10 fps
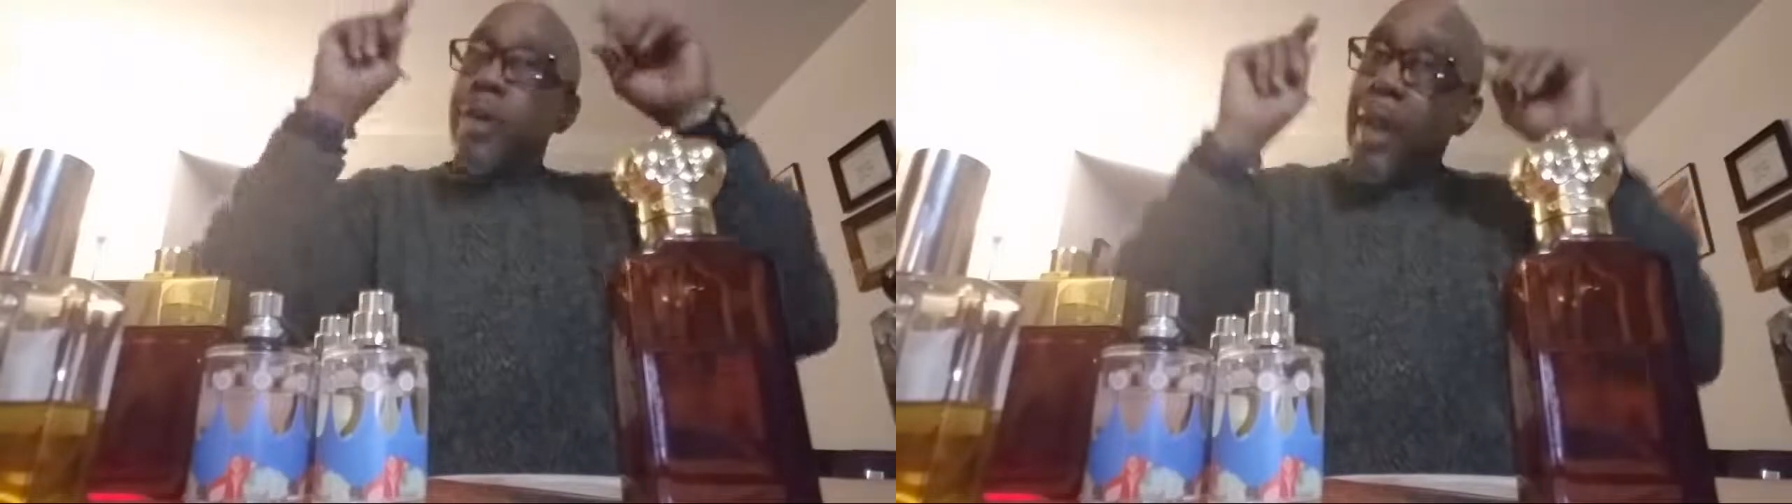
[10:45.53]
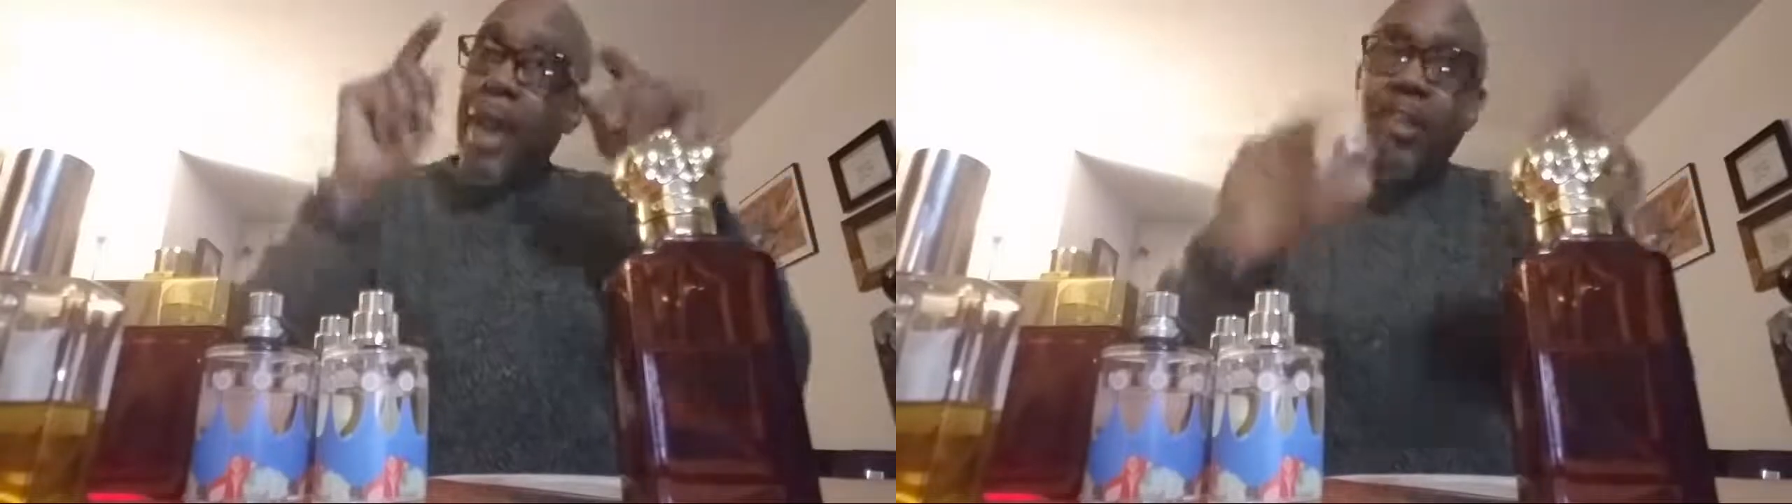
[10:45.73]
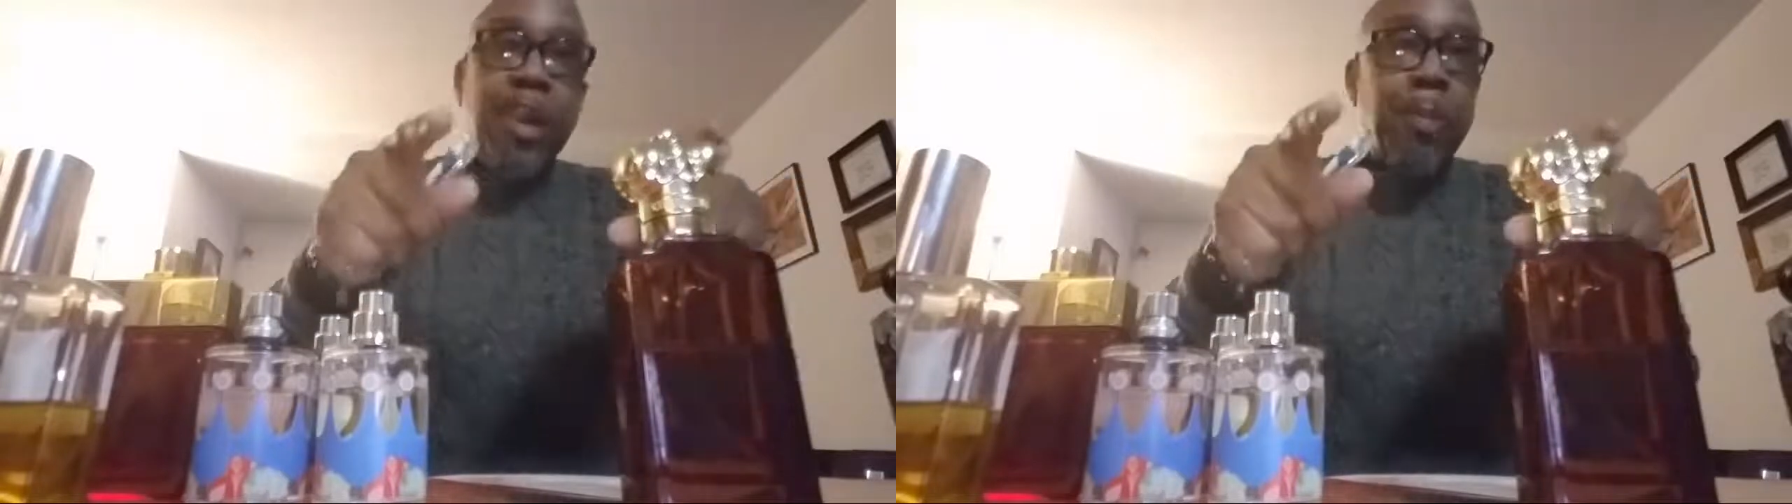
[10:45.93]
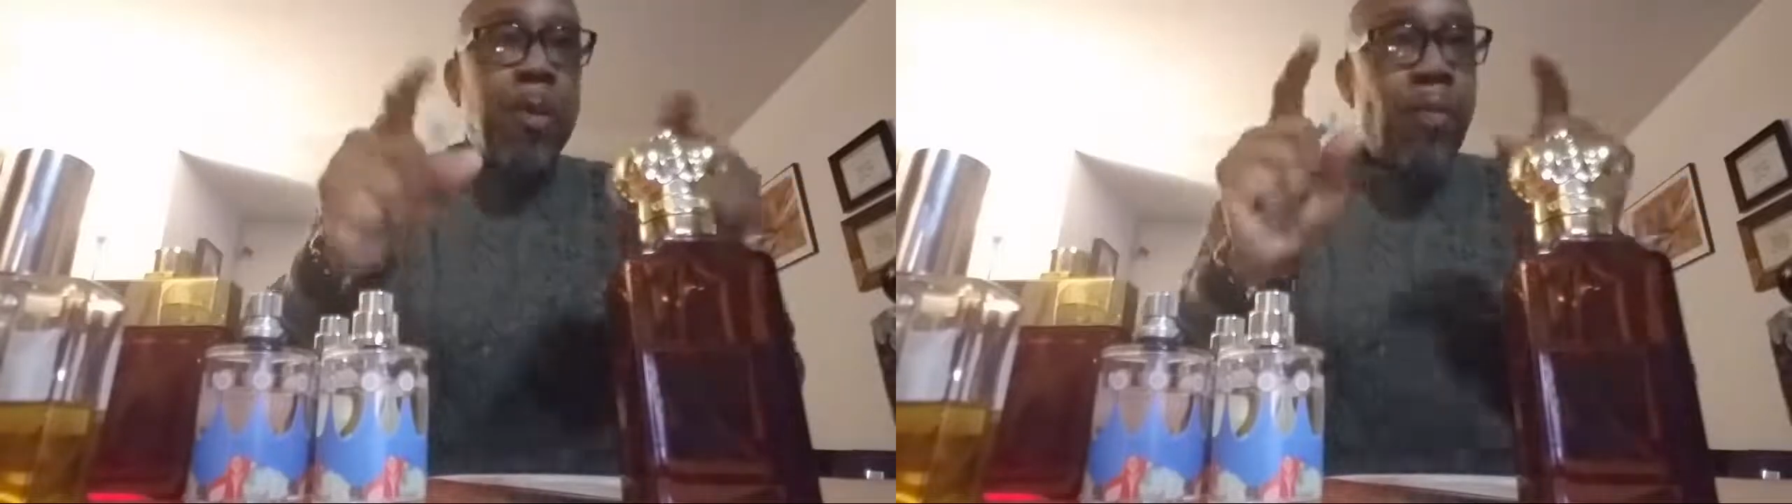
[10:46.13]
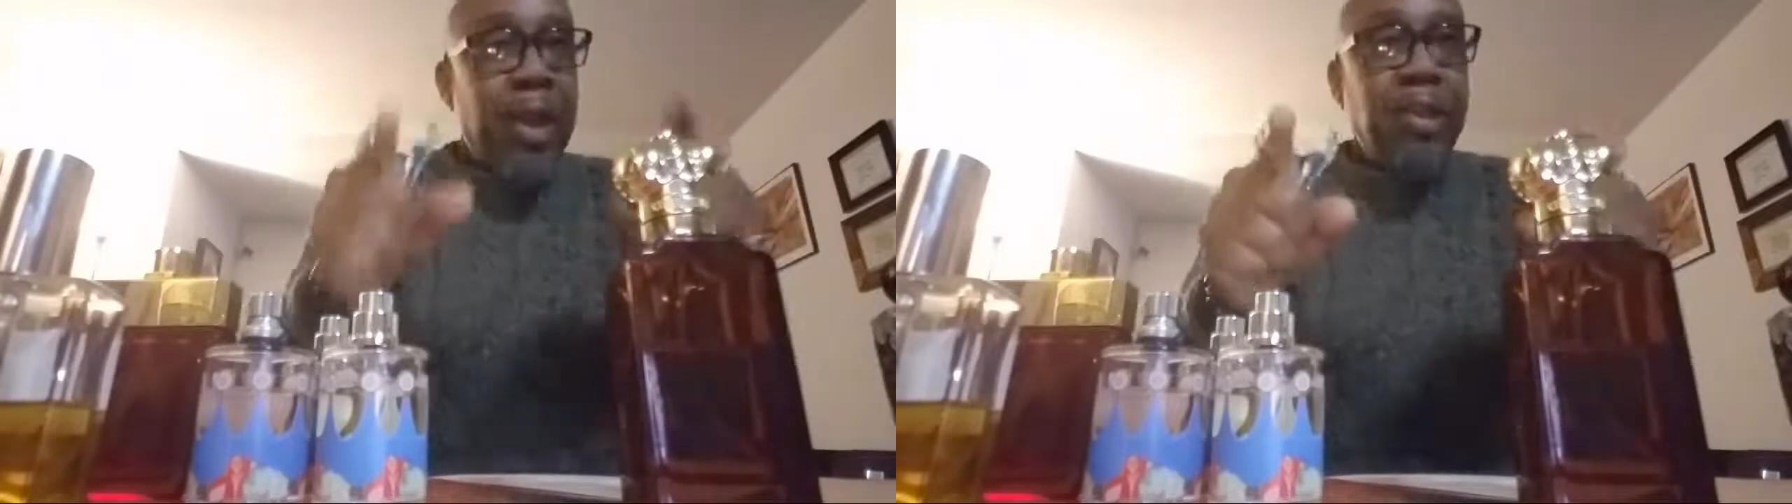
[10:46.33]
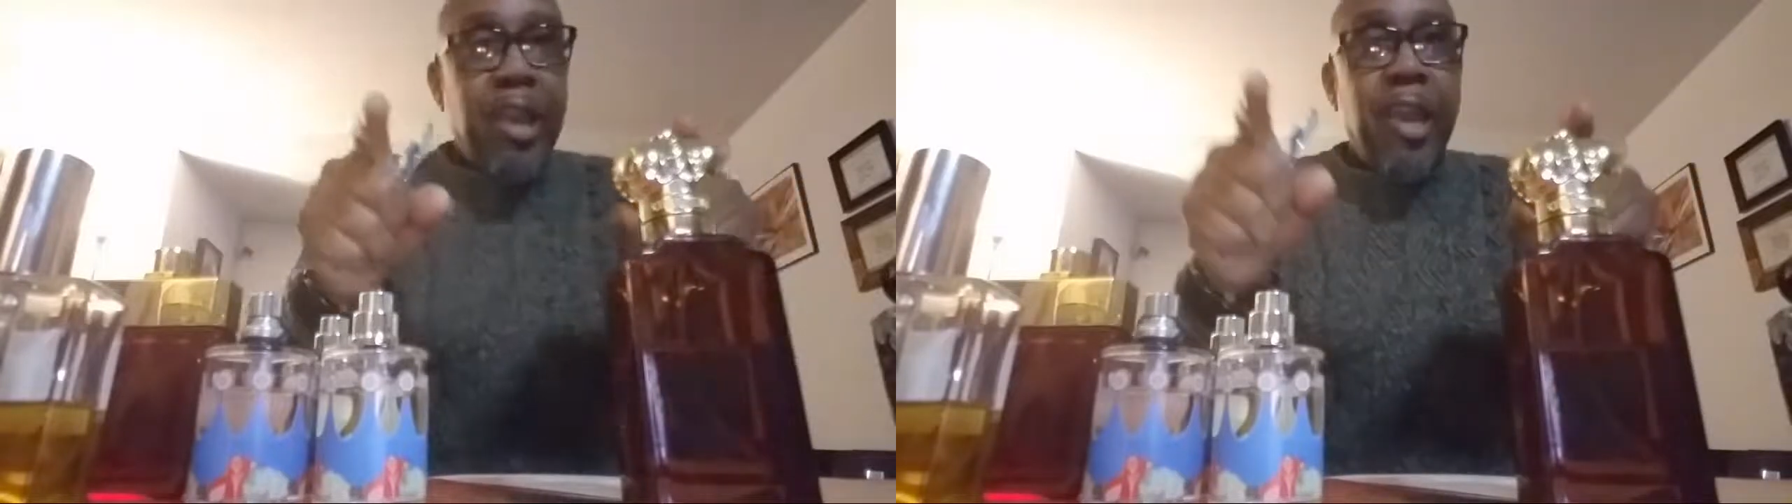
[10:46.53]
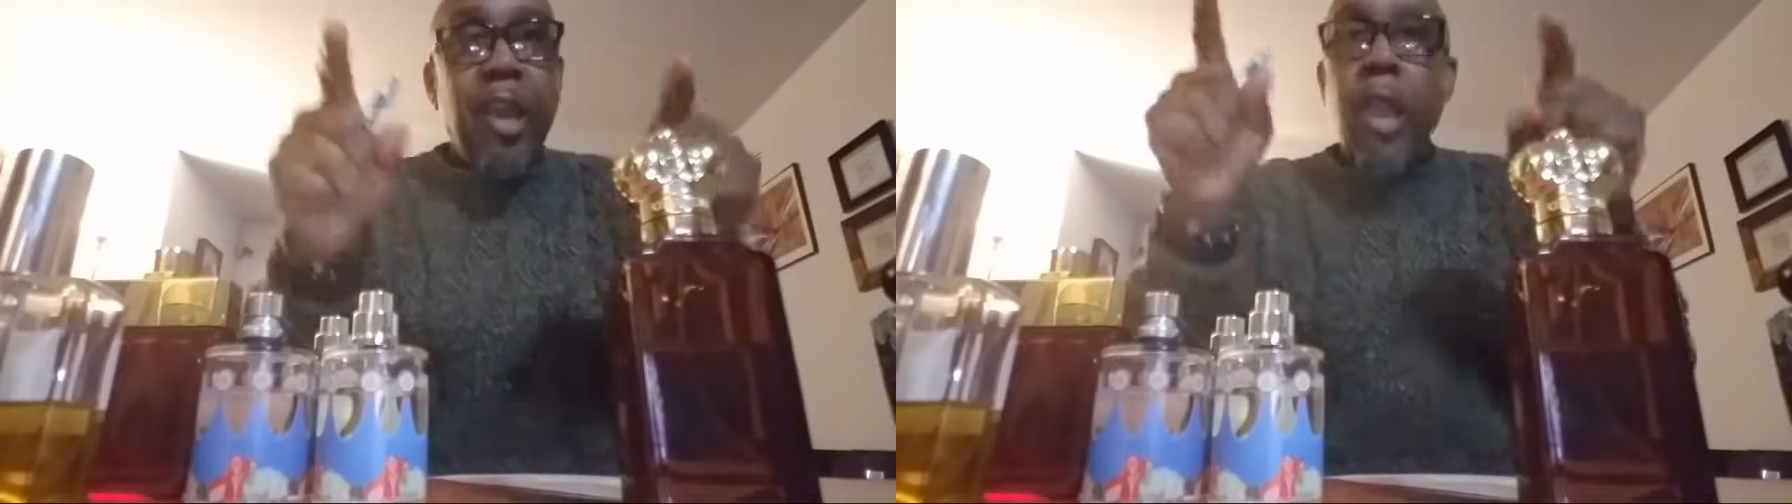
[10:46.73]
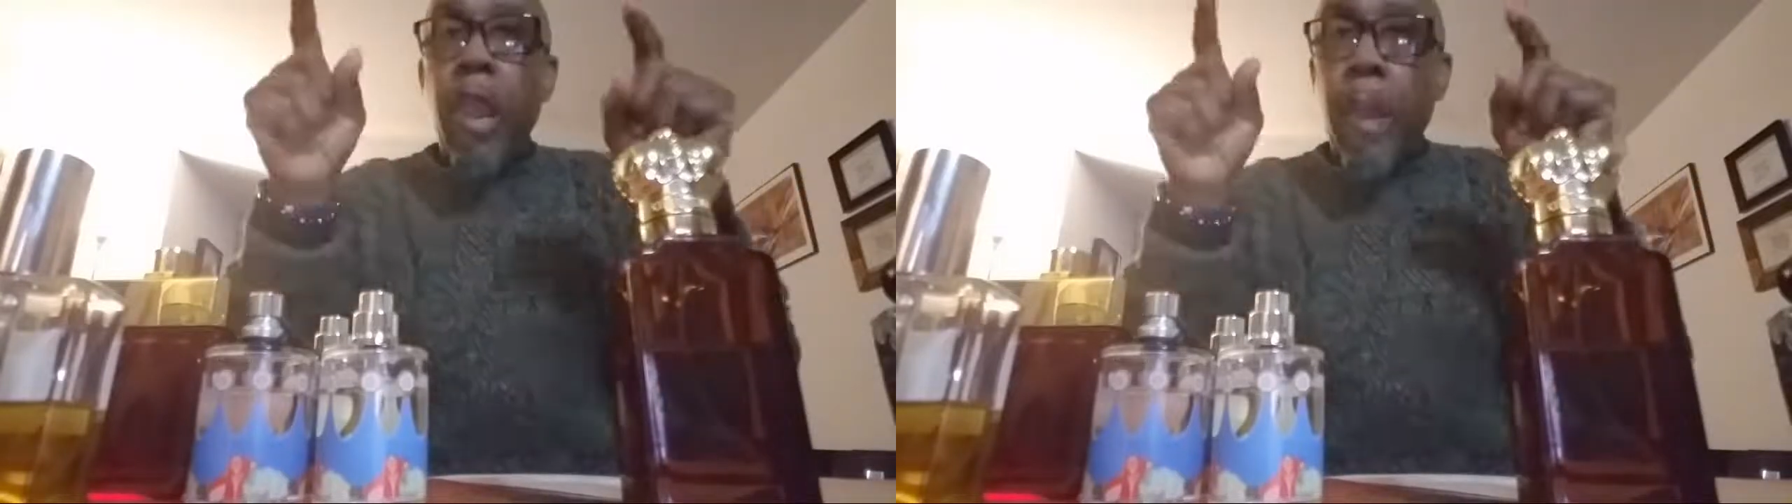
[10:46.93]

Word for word: Contact me right there